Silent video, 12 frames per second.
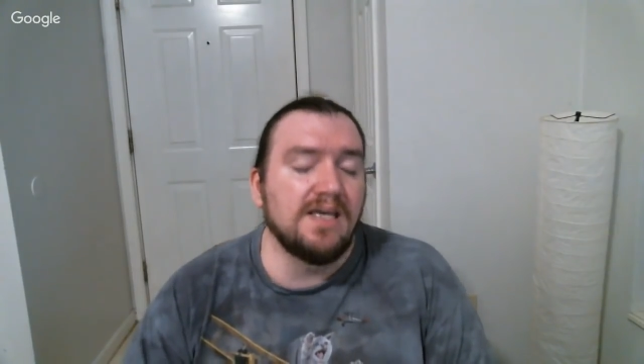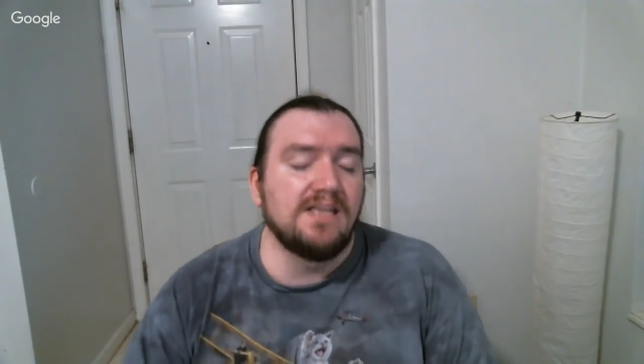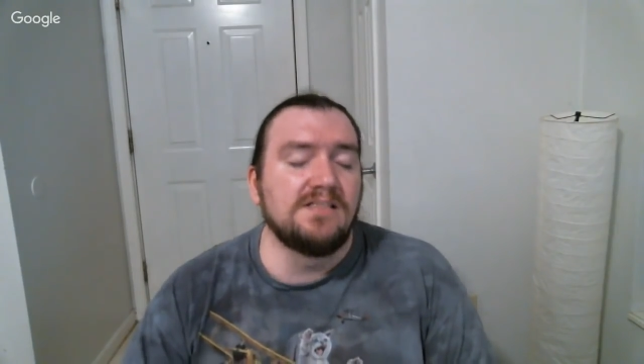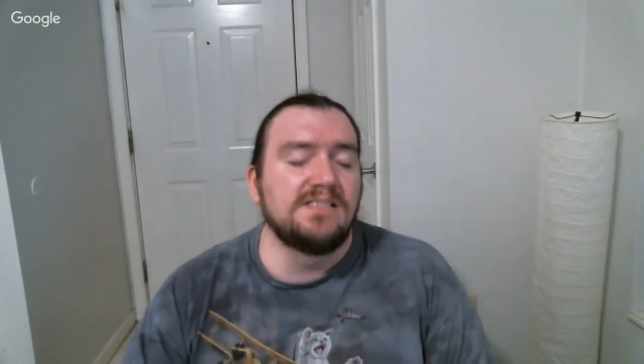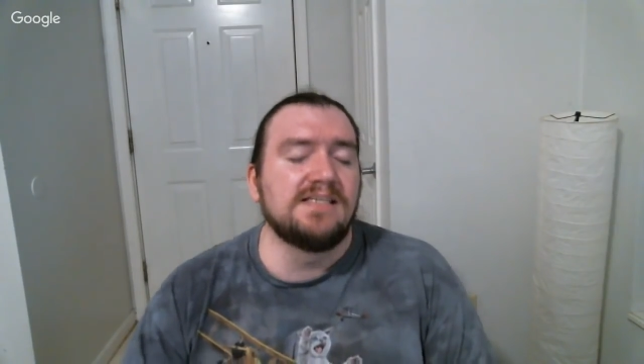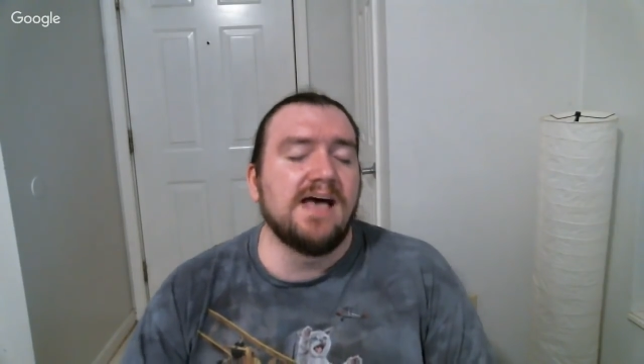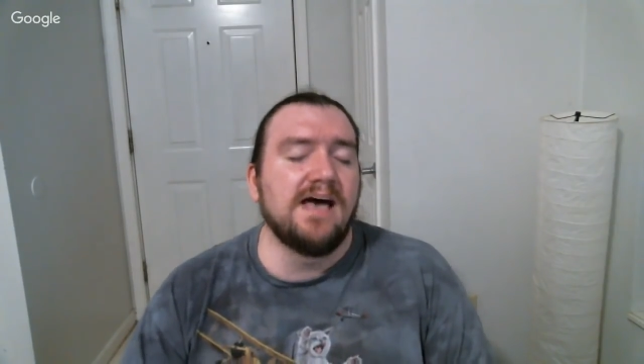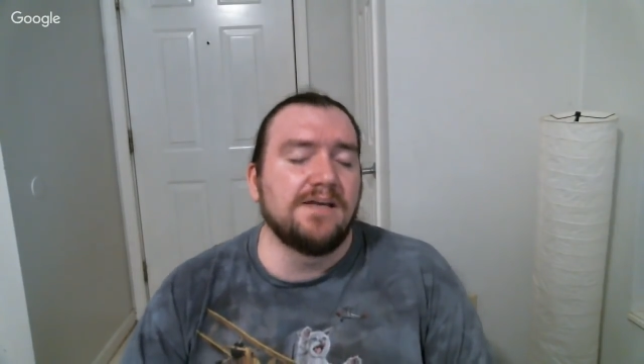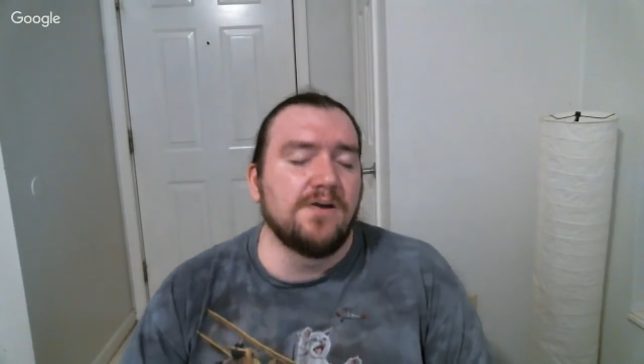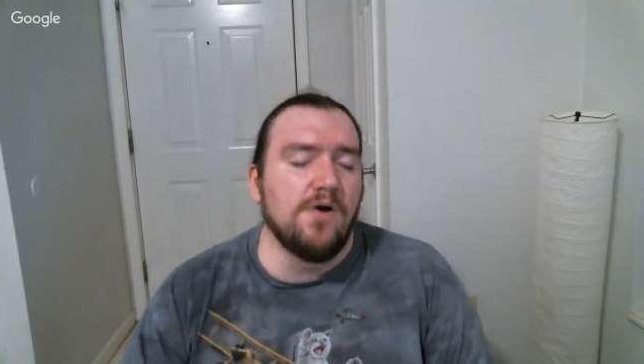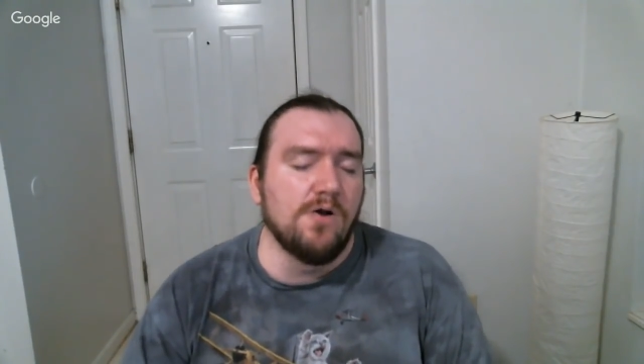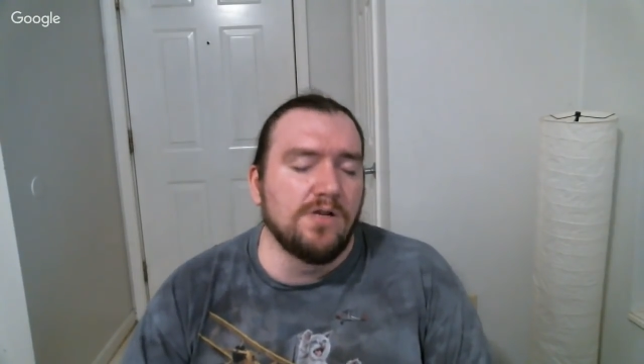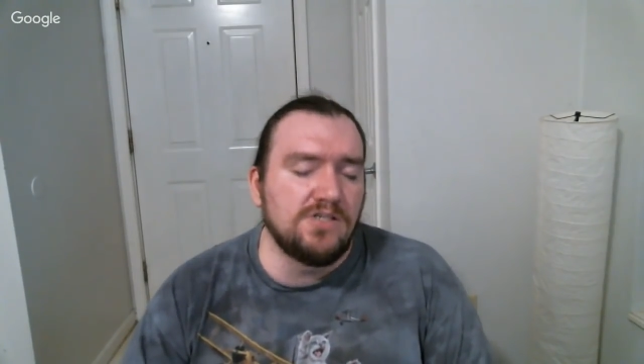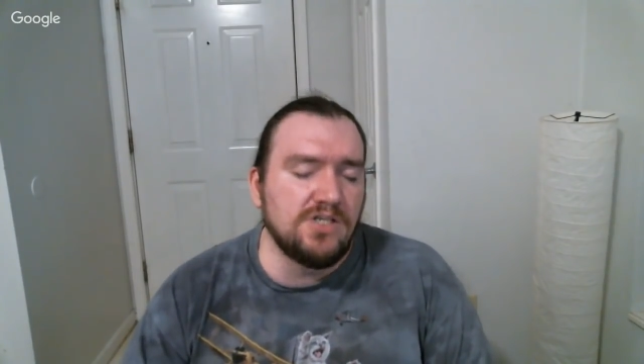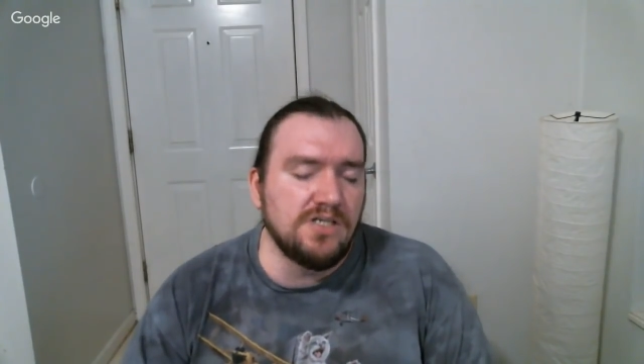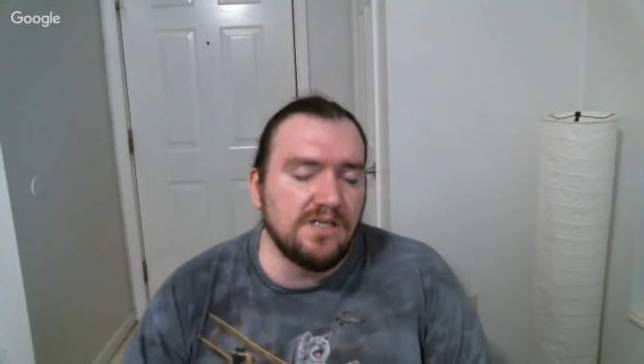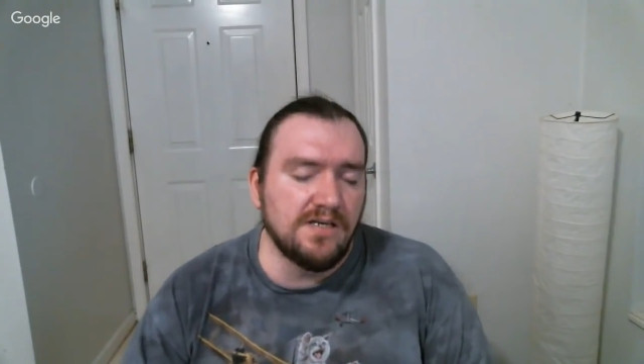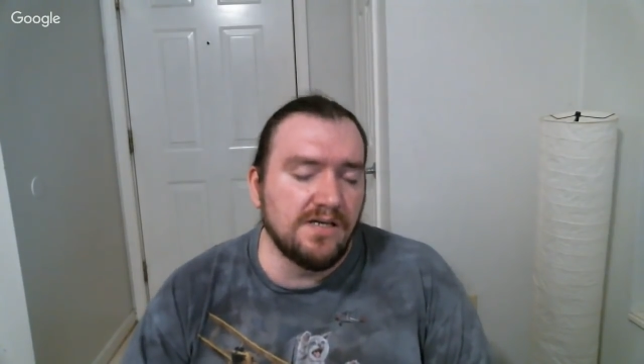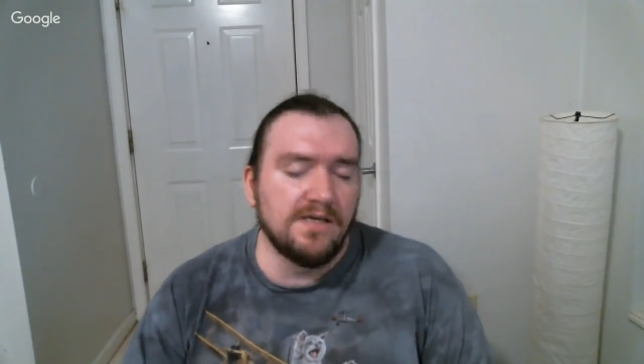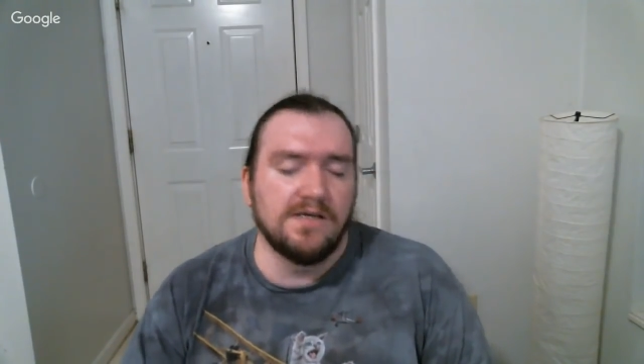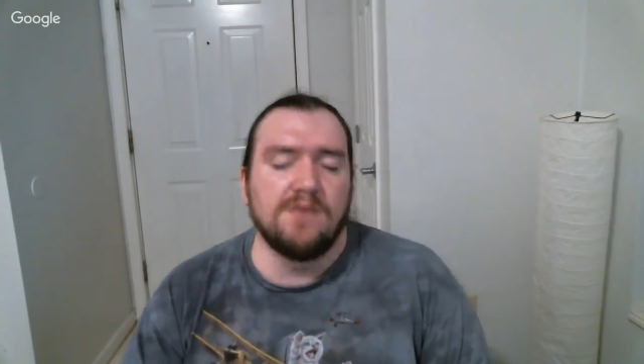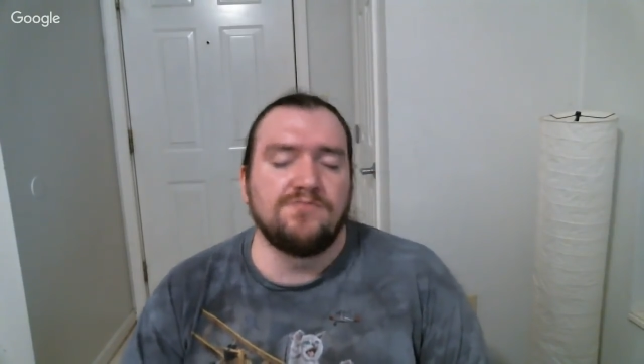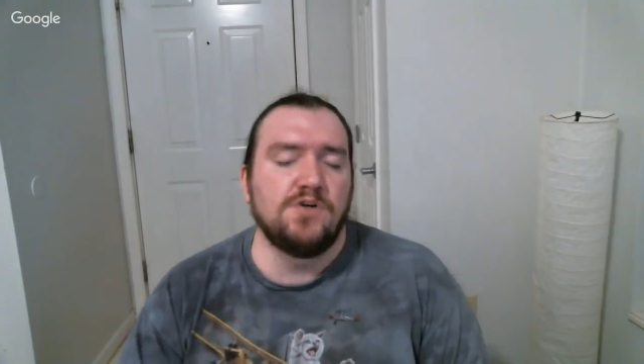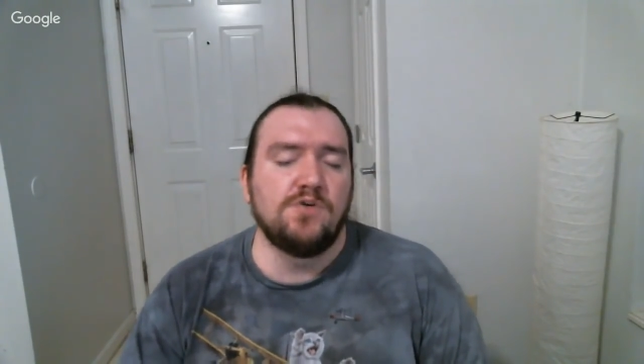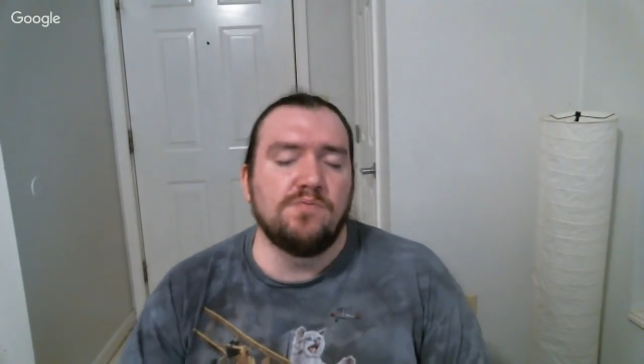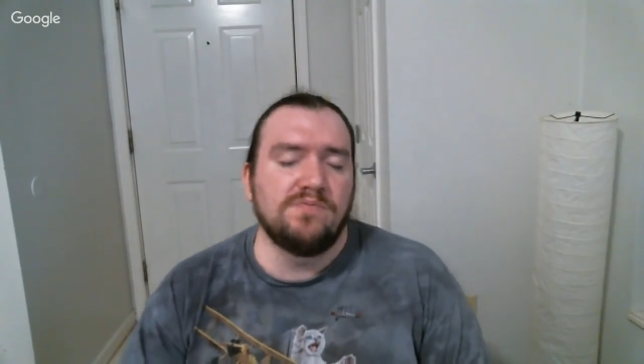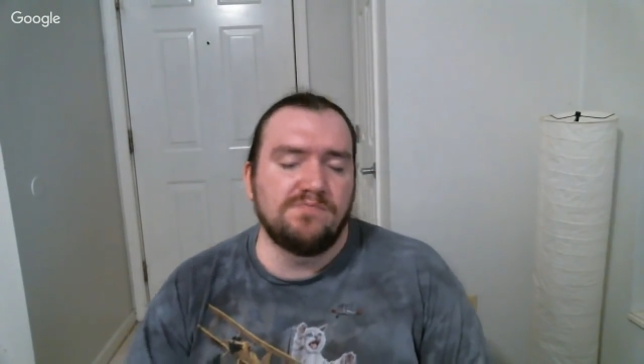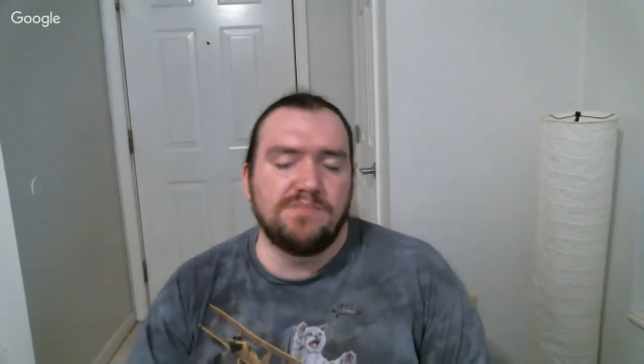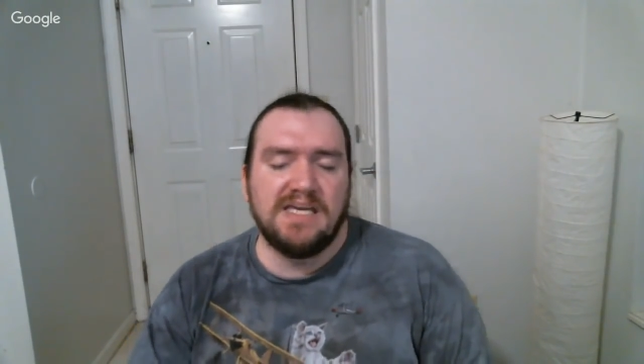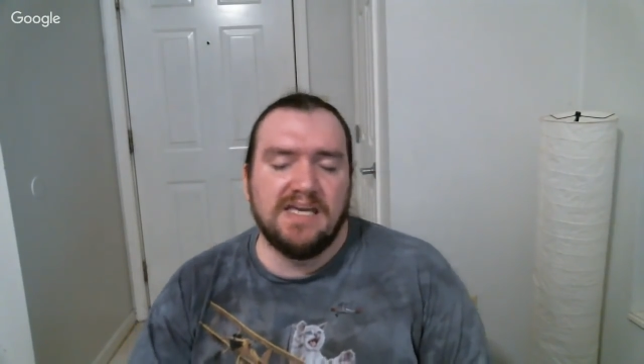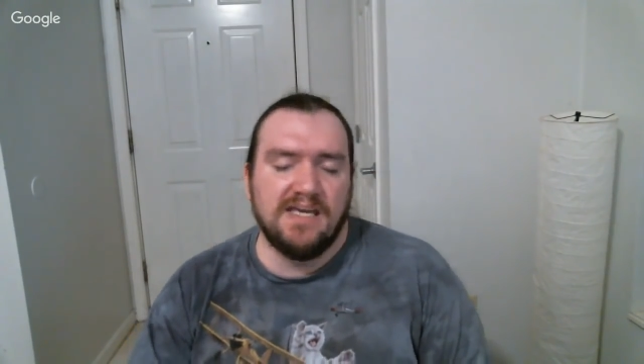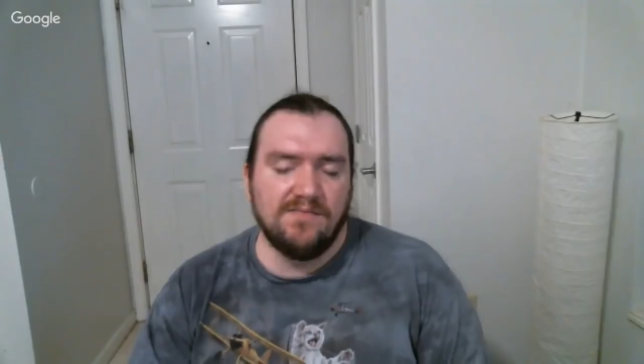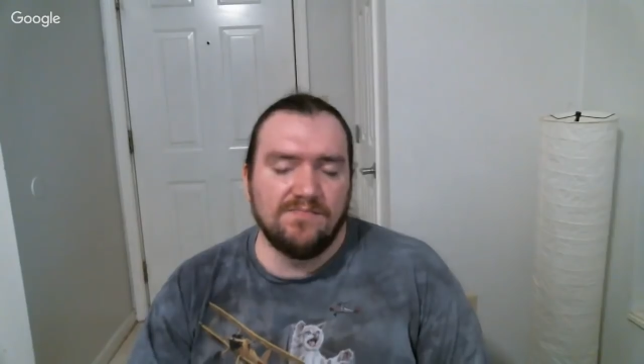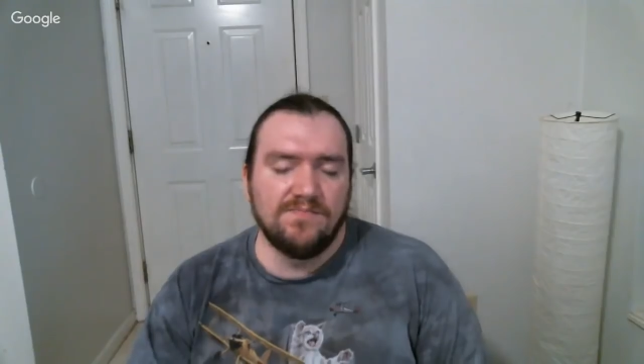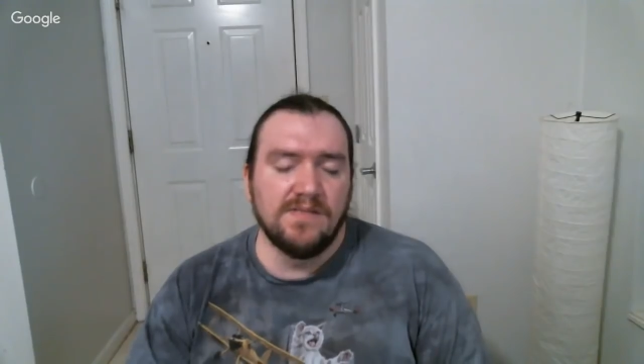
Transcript: in the psychology of a human being,